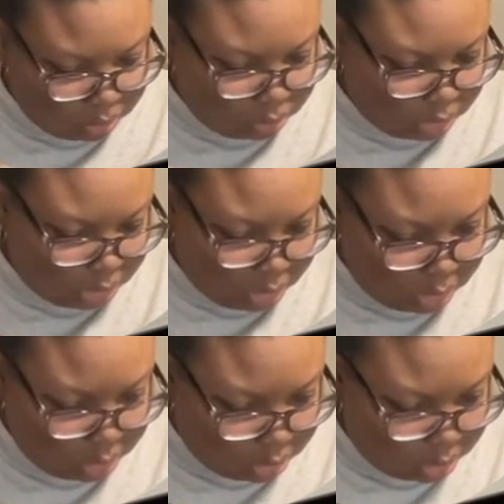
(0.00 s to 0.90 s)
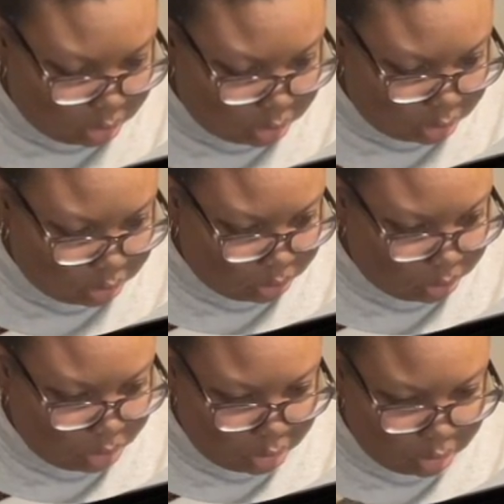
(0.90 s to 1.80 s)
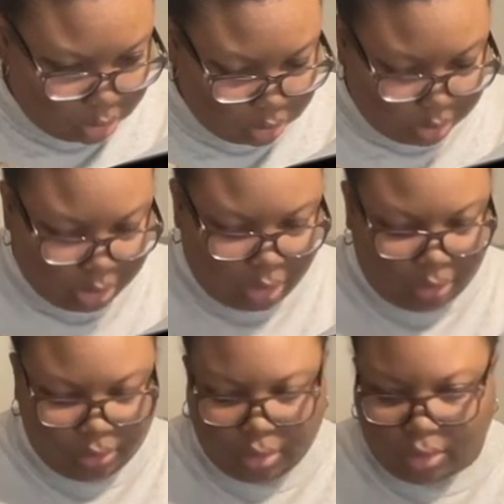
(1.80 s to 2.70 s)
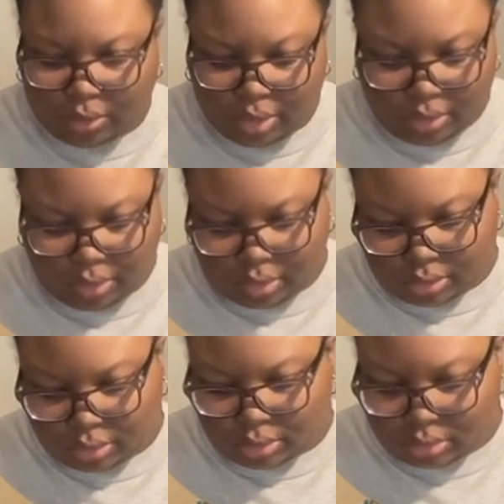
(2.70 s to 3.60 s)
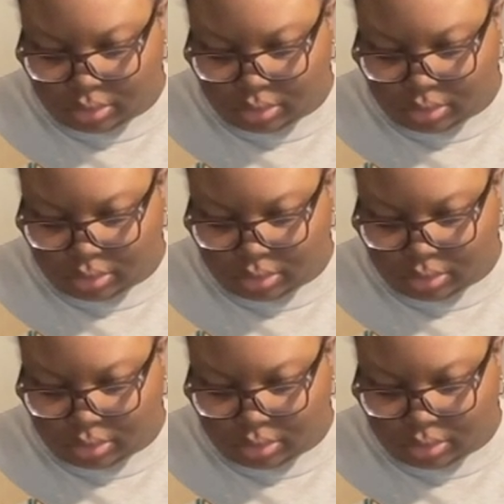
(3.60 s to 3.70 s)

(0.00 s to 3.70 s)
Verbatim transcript: Okay, so we're all the way down, all the way across.